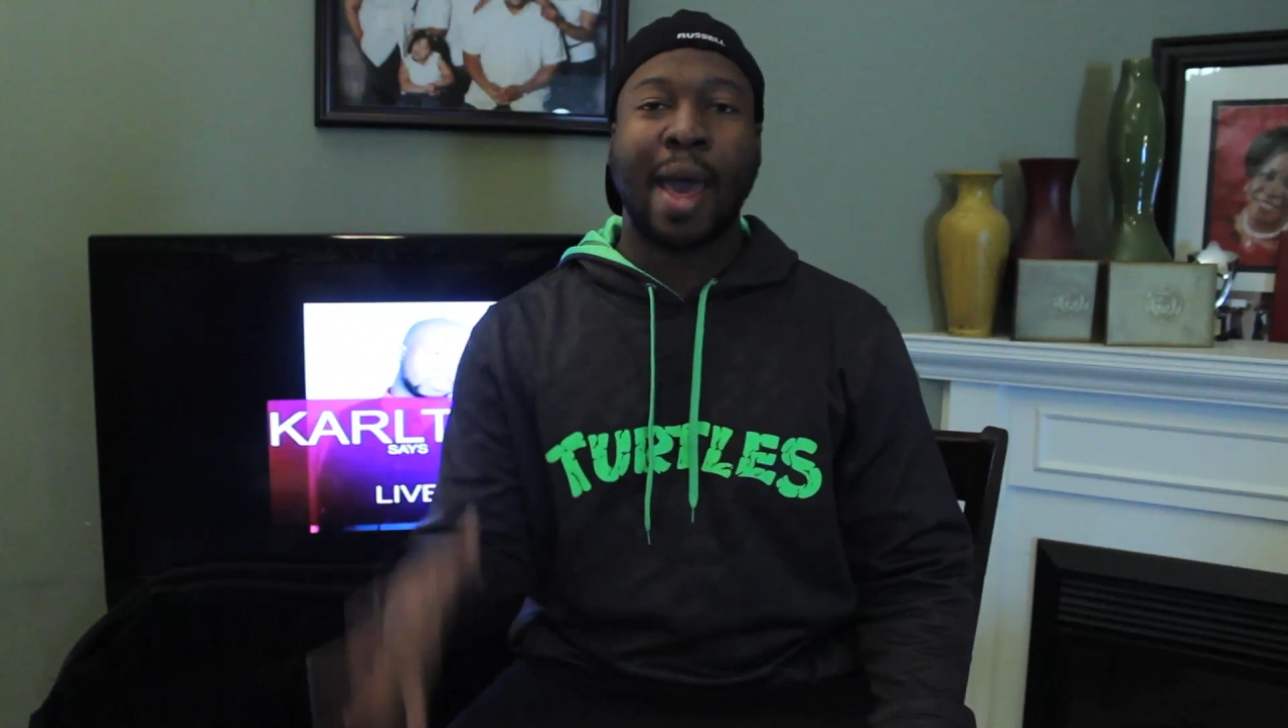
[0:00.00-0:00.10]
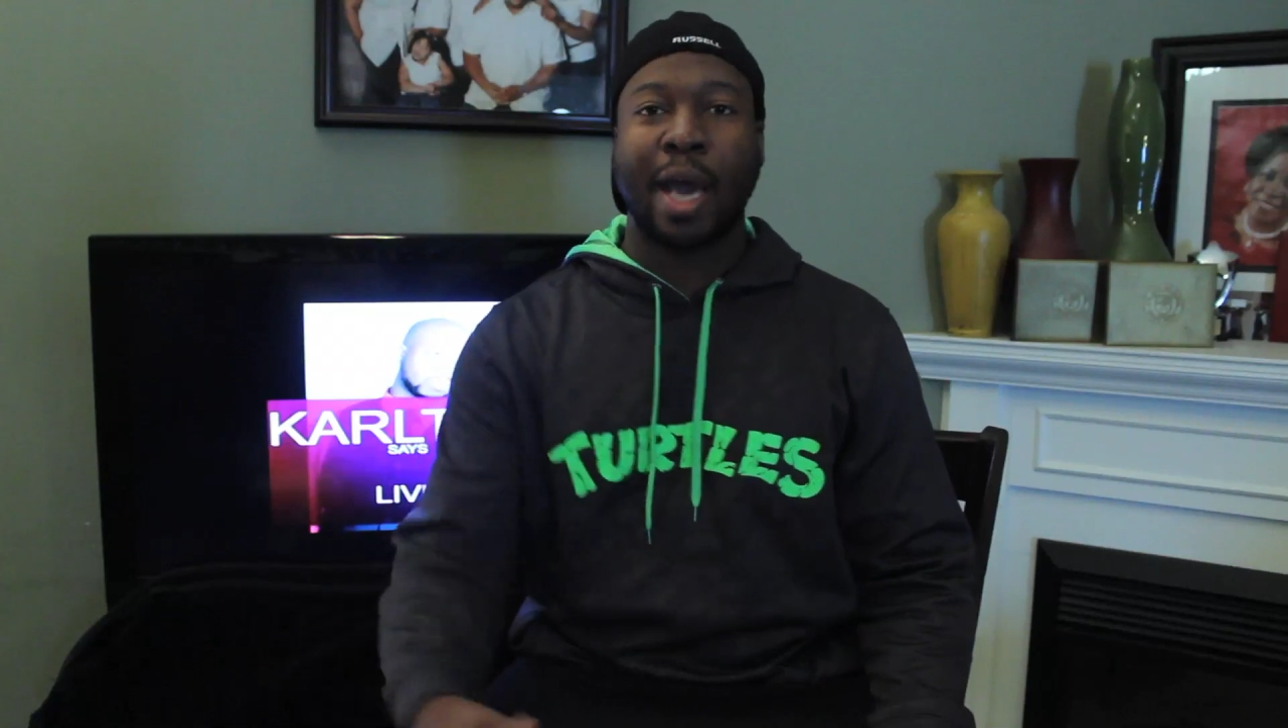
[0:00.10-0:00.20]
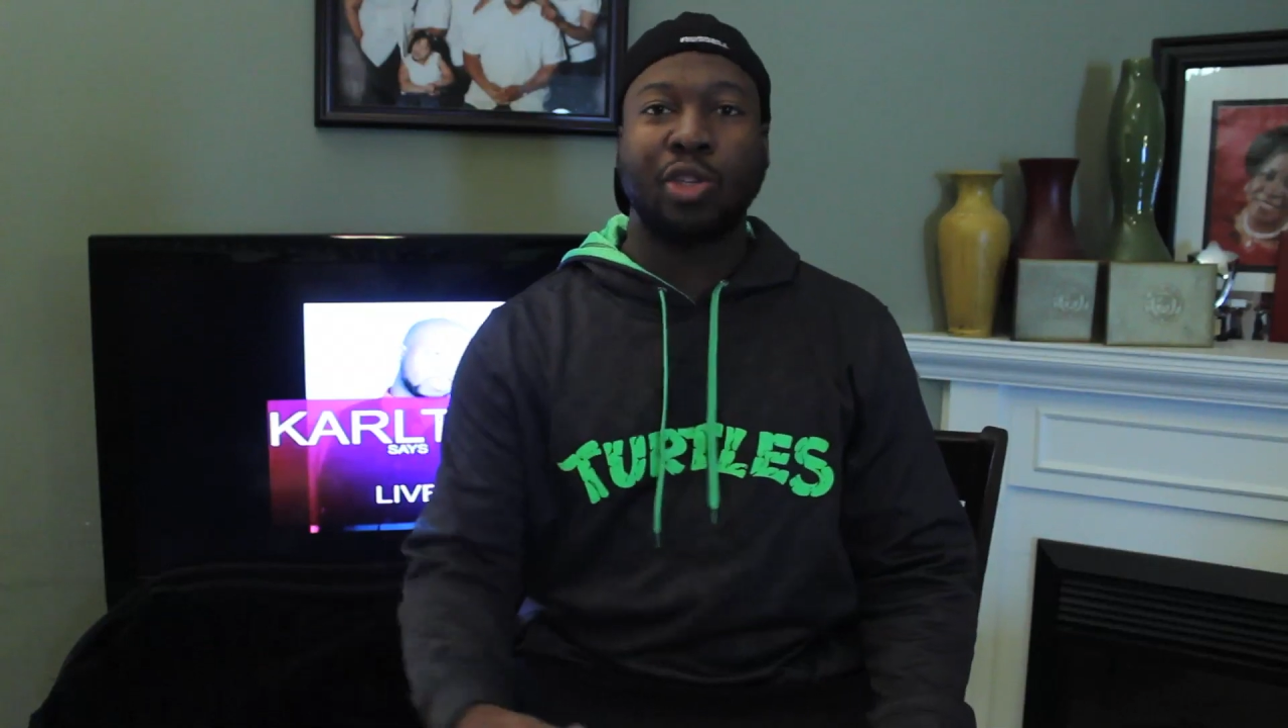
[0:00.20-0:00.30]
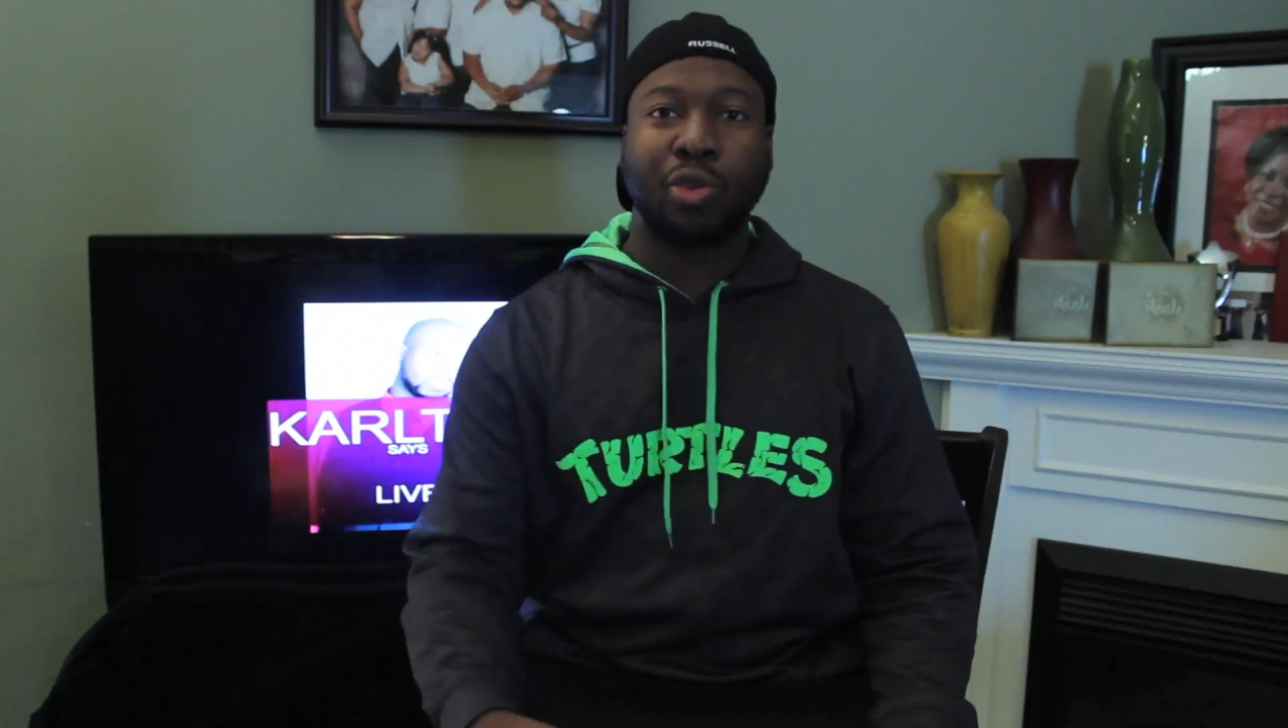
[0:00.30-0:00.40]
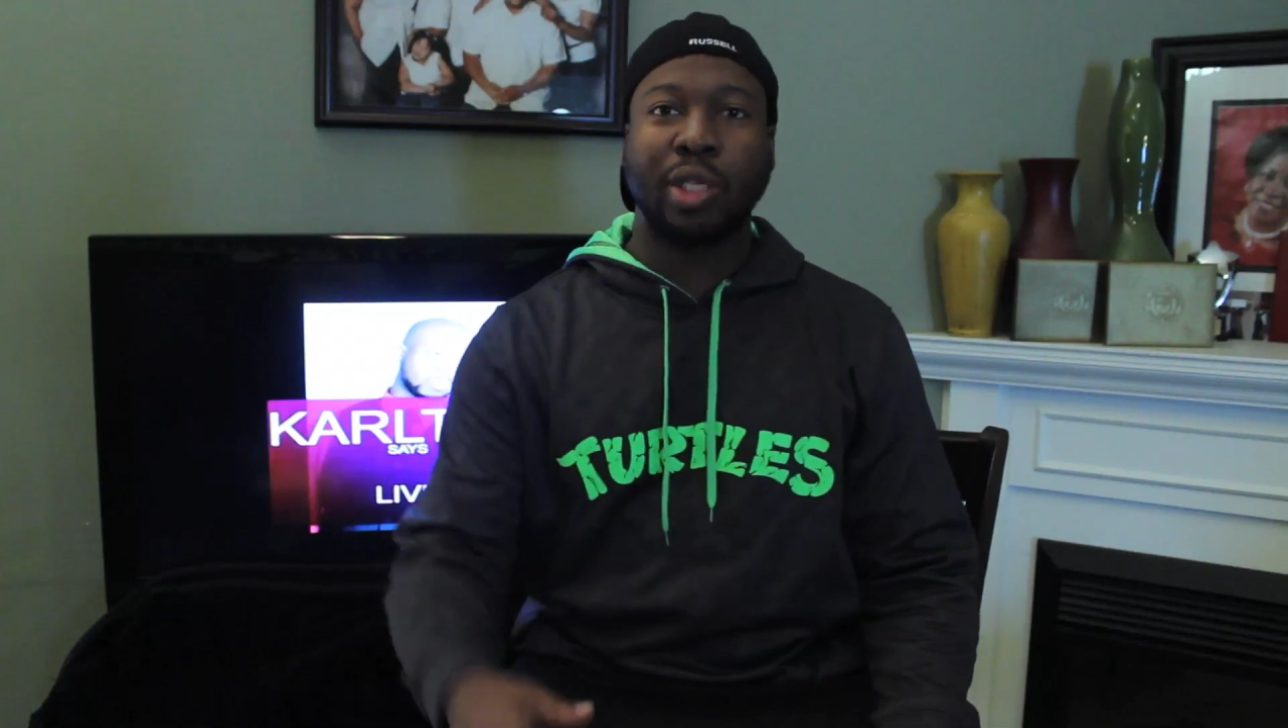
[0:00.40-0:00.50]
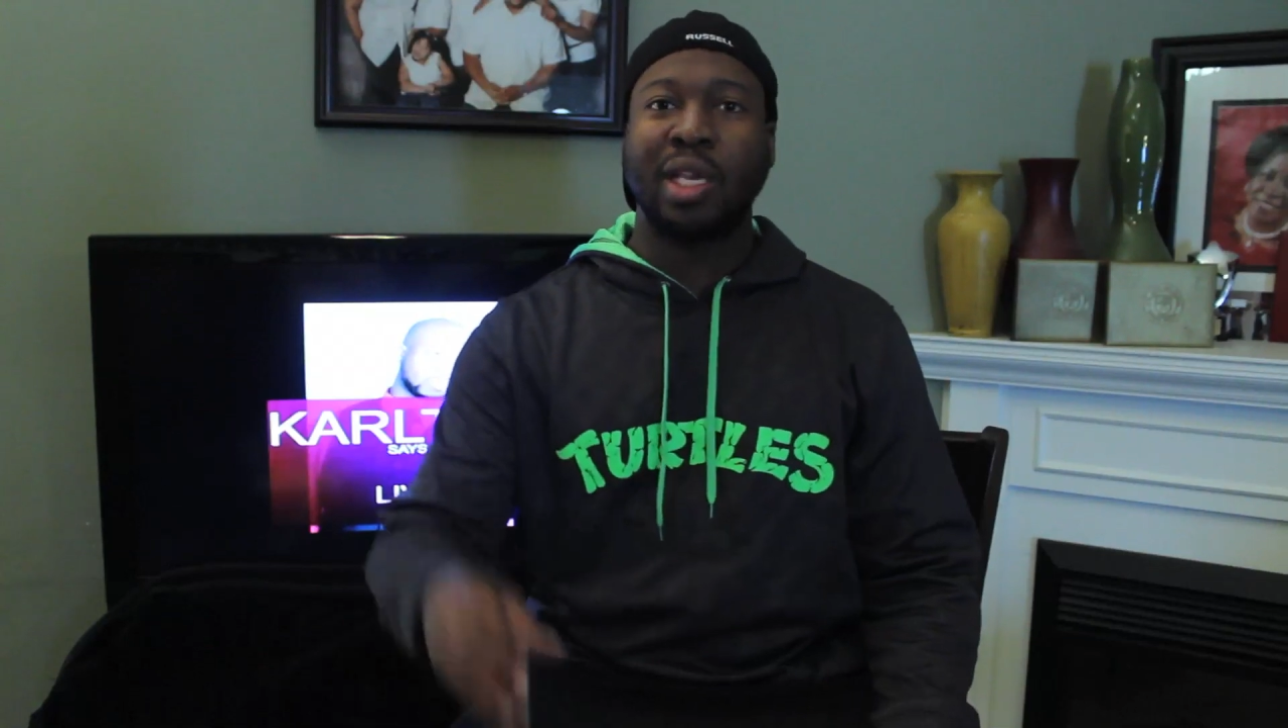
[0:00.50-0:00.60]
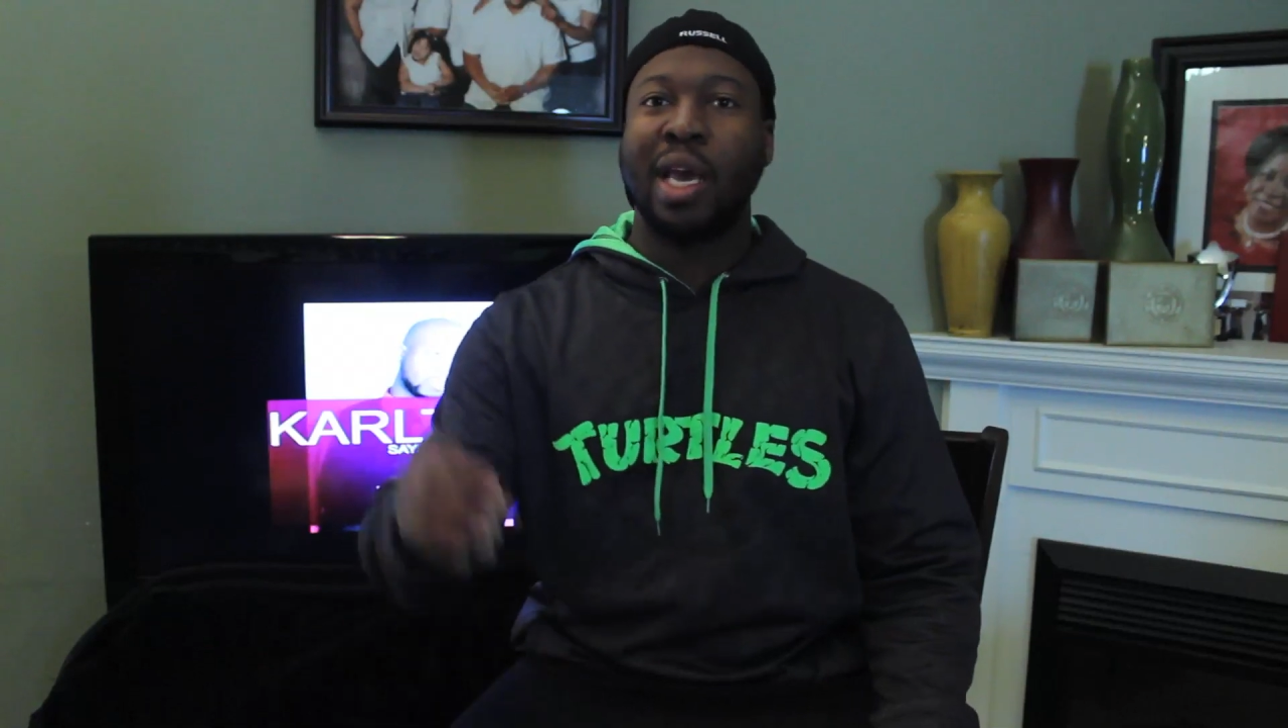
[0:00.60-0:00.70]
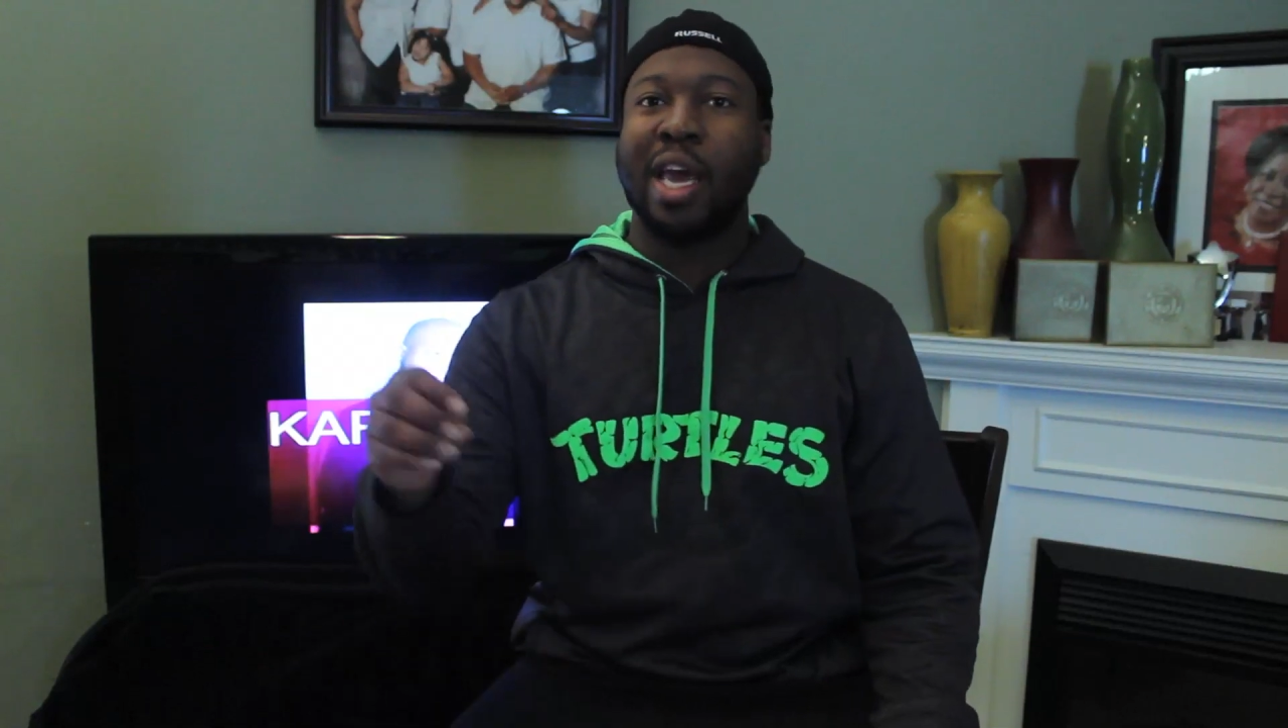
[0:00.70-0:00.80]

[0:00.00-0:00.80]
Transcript: actress,